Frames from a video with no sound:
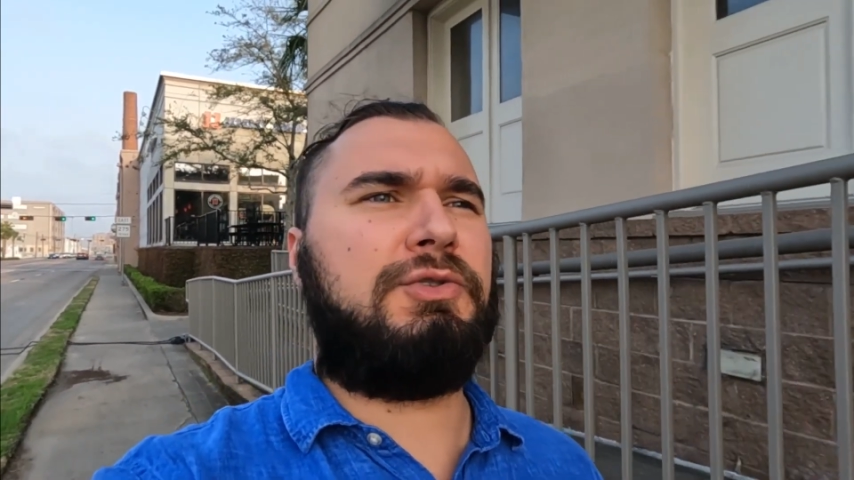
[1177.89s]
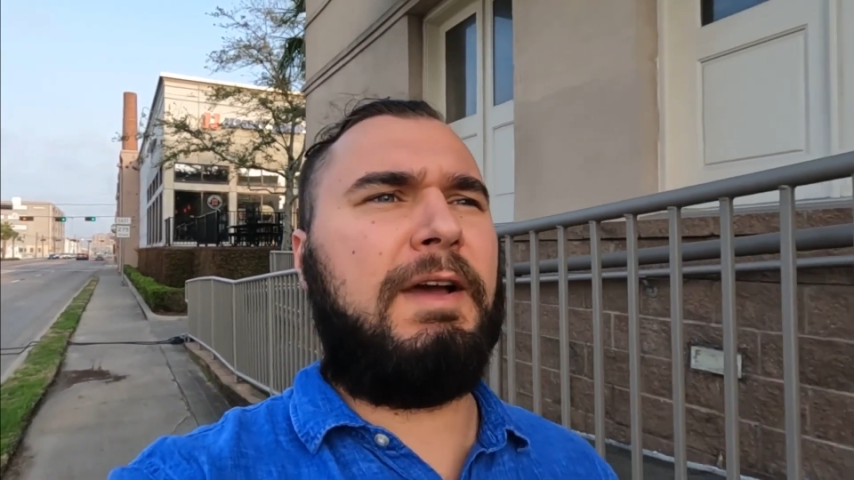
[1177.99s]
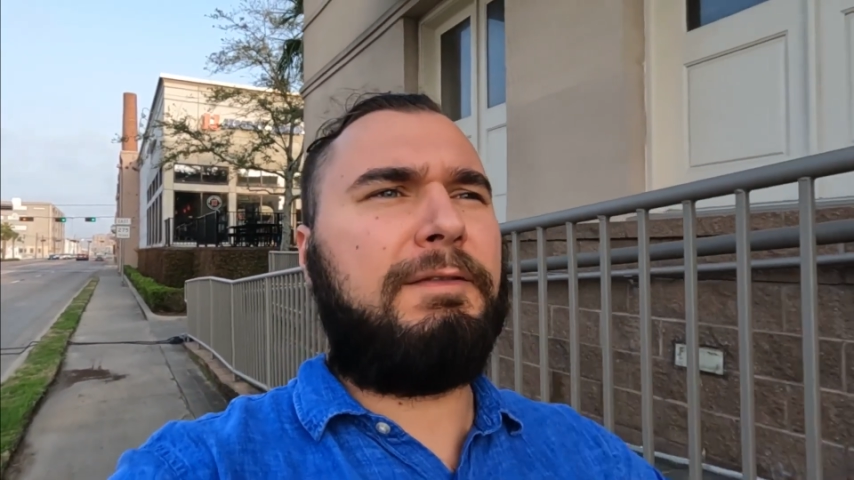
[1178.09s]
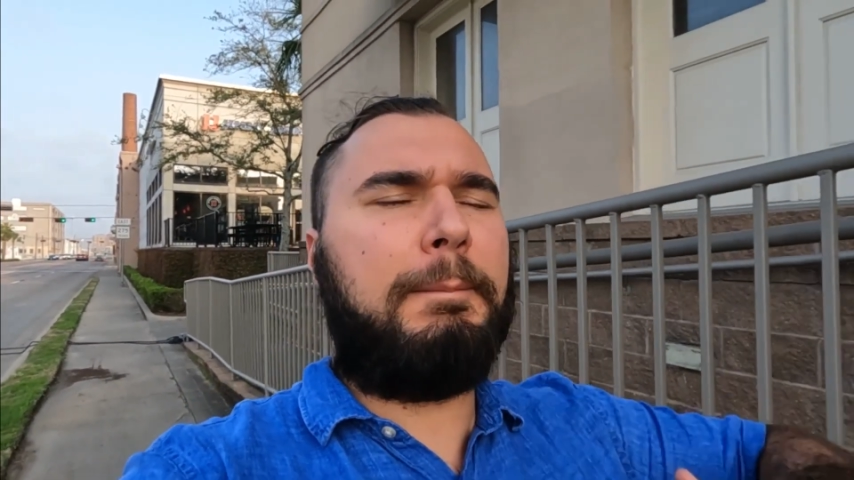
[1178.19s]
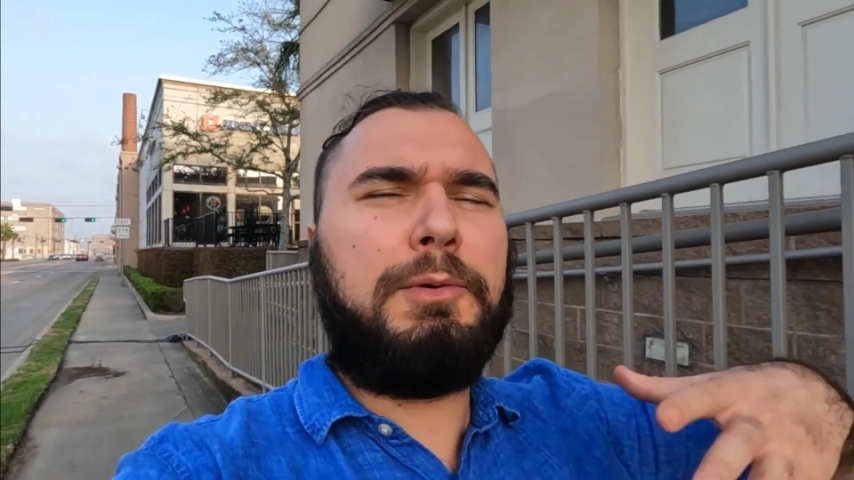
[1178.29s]
you
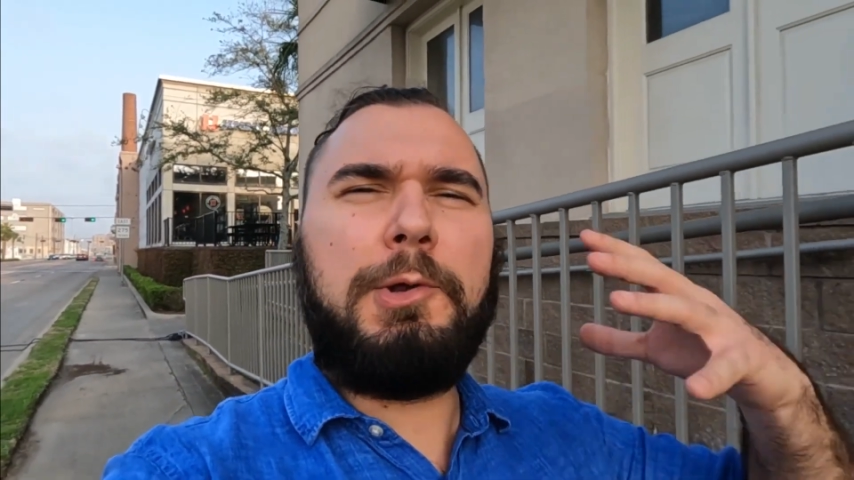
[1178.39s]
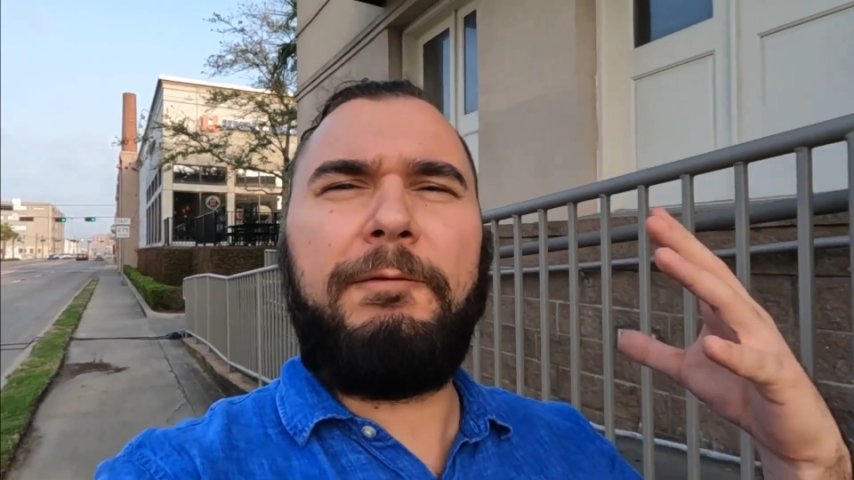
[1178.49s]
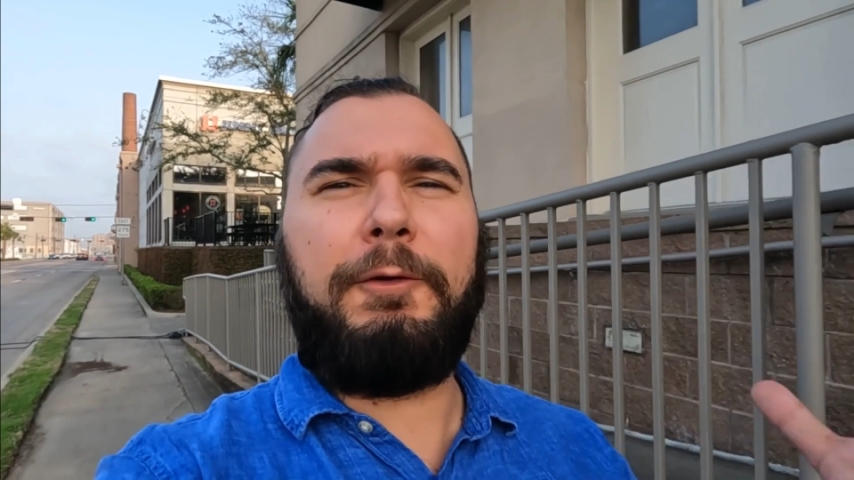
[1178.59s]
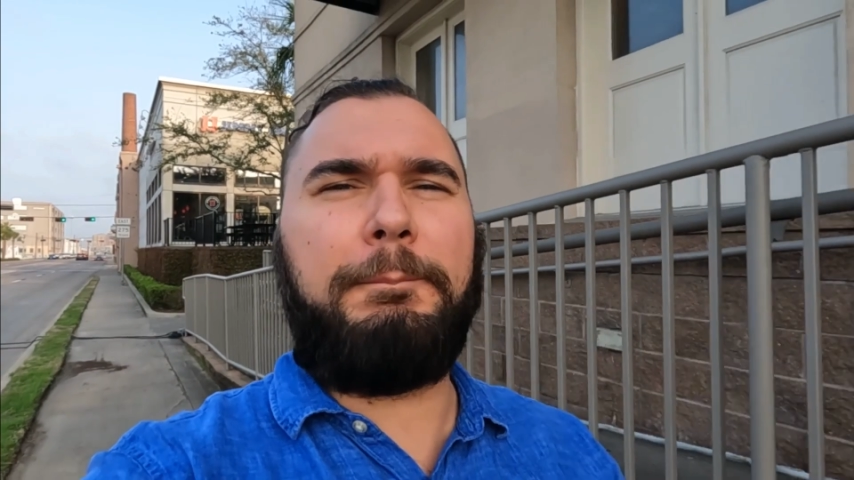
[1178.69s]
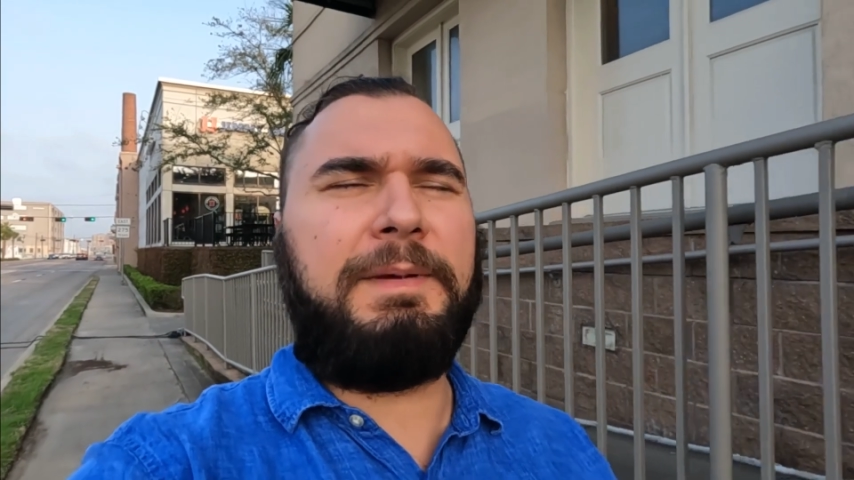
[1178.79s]
have the
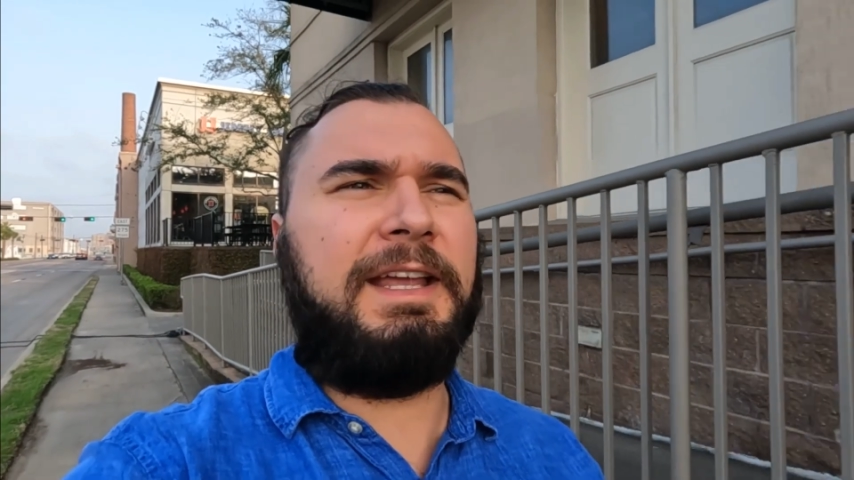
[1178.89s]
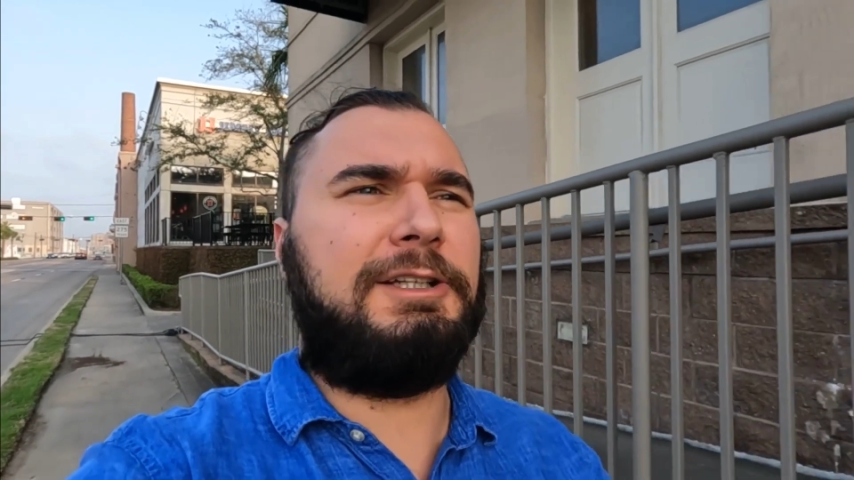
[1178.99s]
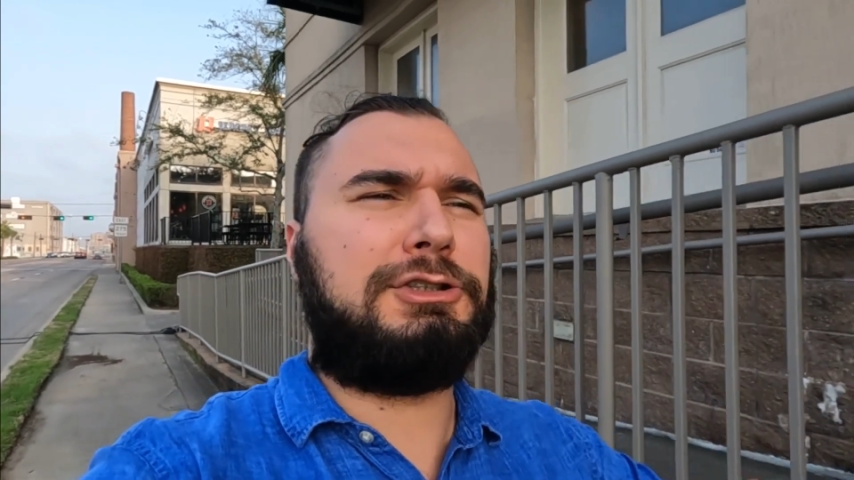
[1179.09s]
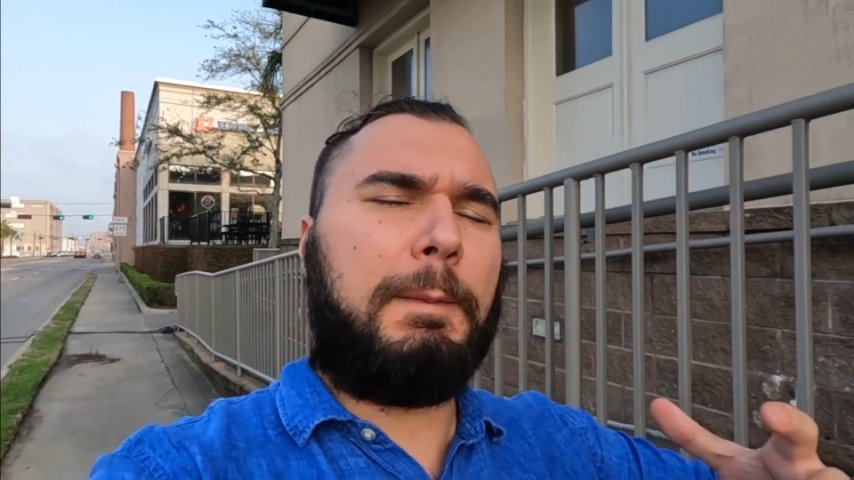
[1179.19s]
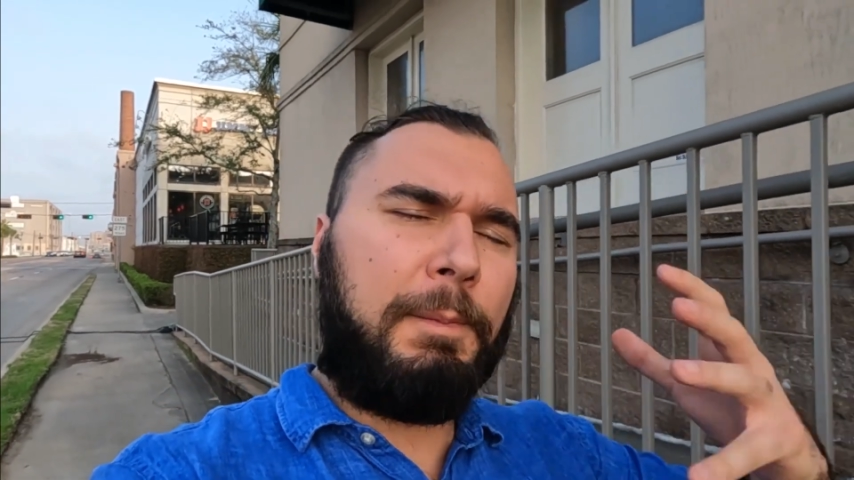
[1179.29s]
beautiful beach,
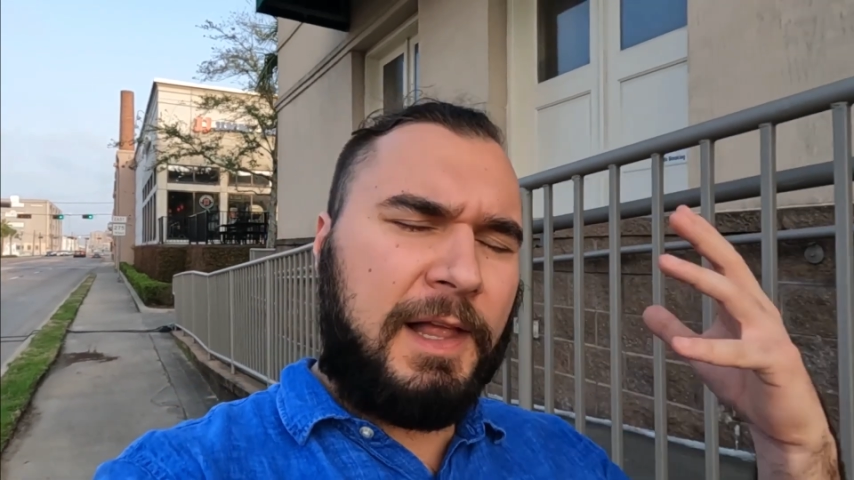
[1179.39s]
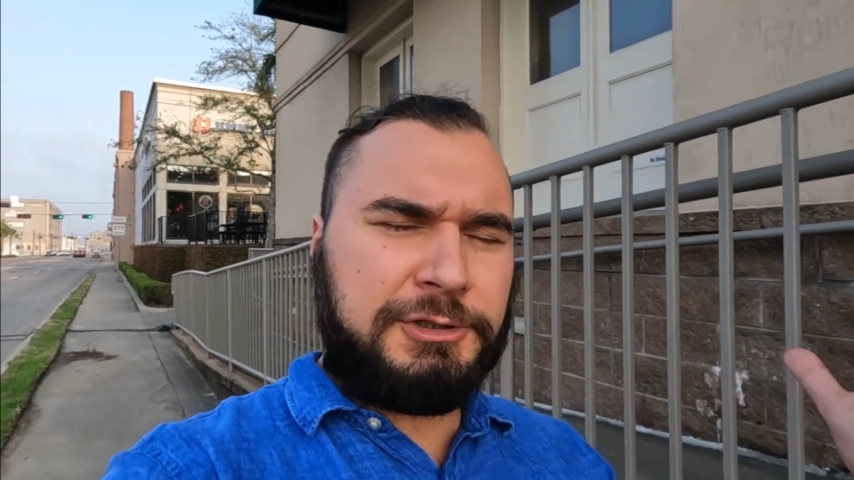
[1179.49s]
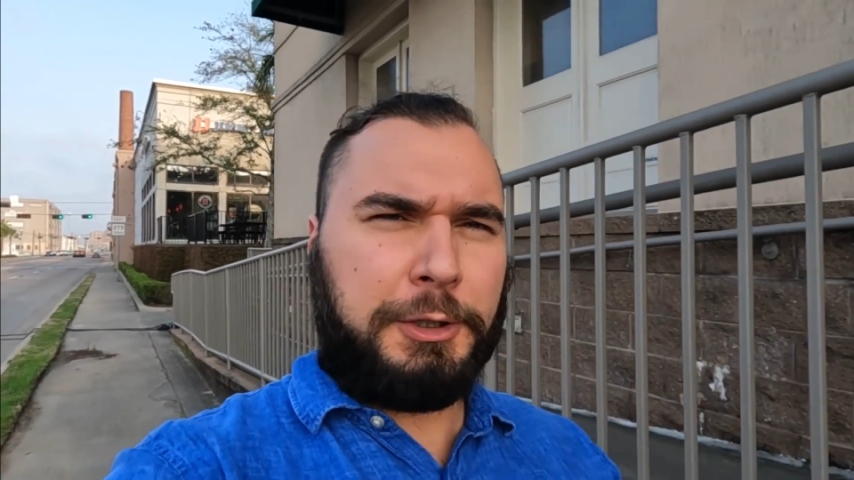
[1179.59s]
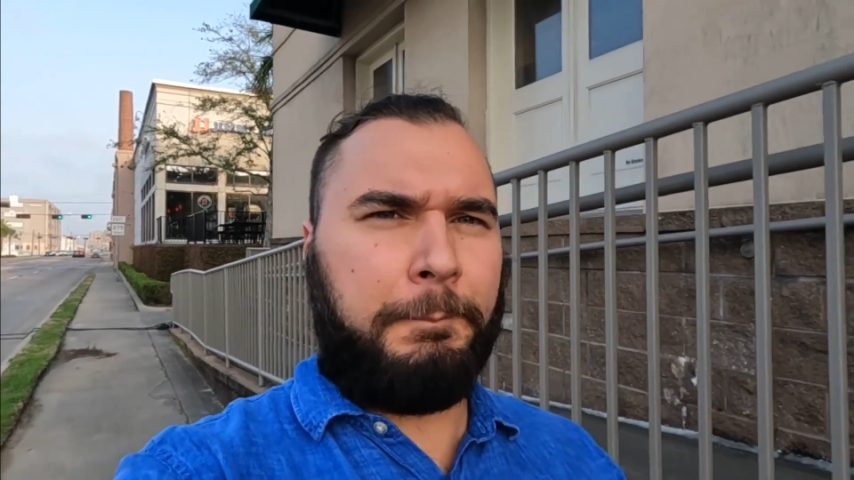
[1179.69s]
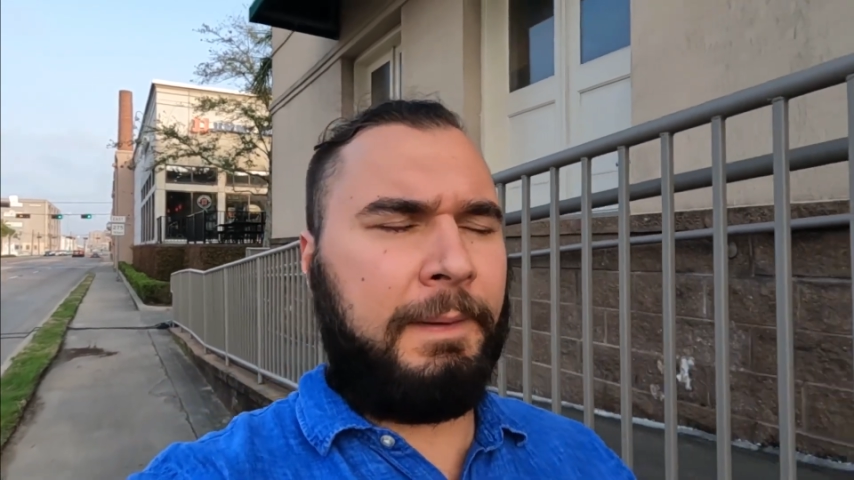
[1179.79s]
the
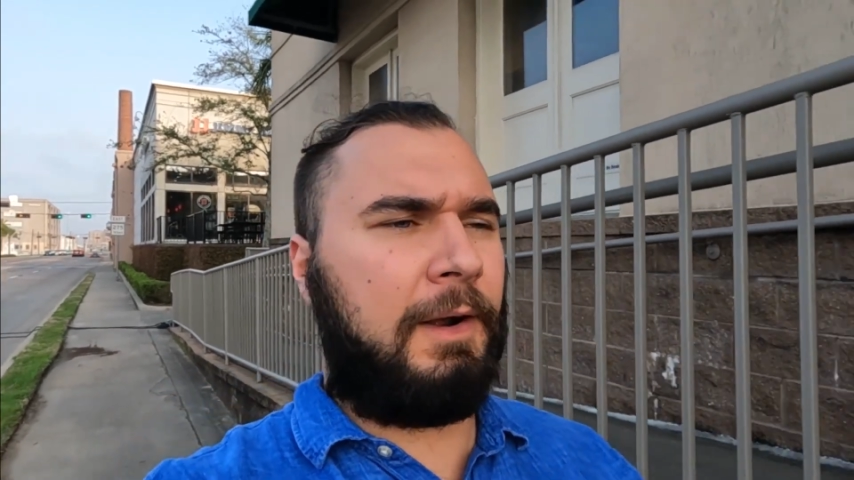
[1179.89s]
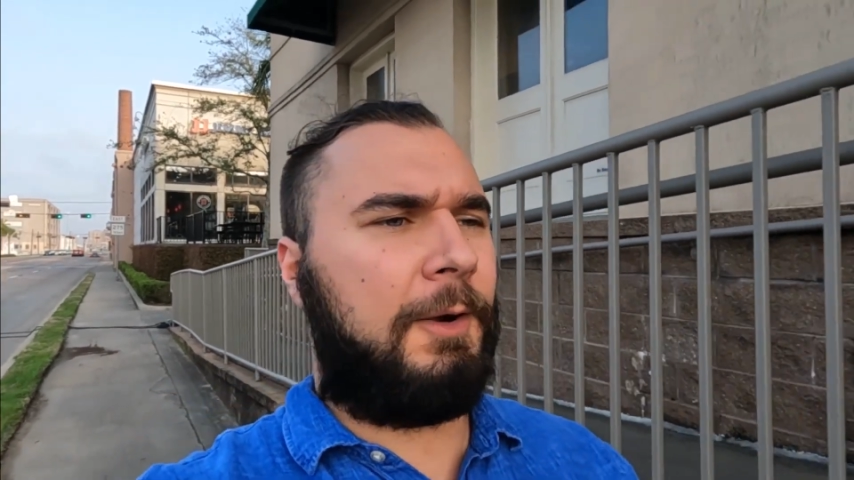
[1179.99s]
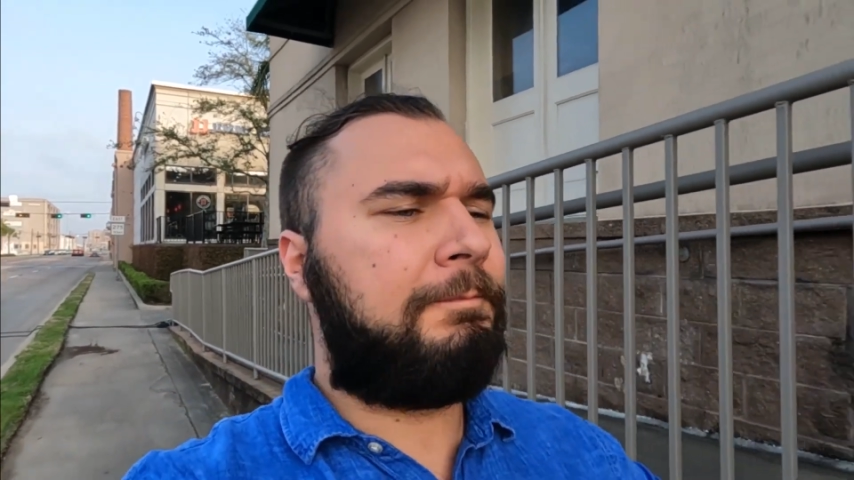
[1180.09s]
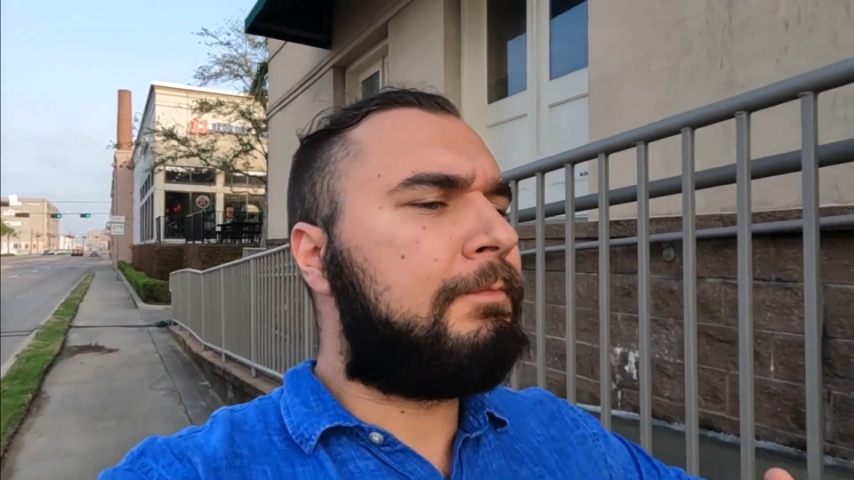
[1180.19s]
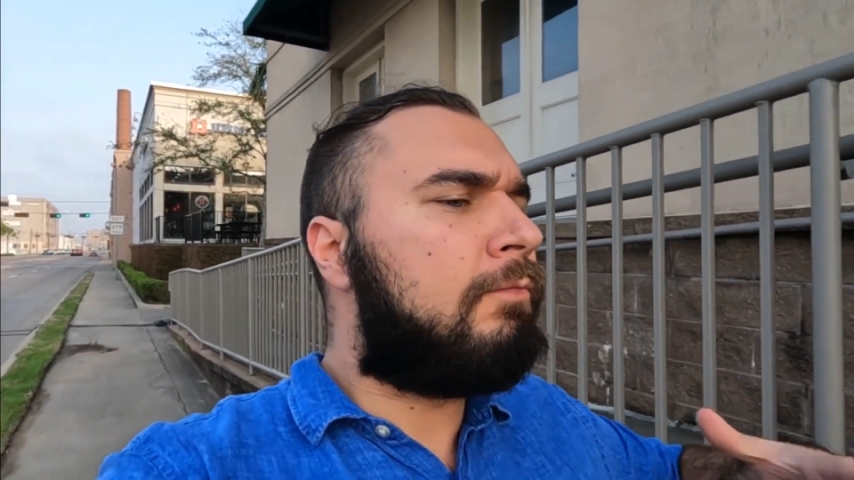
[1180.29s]
pleasure pier,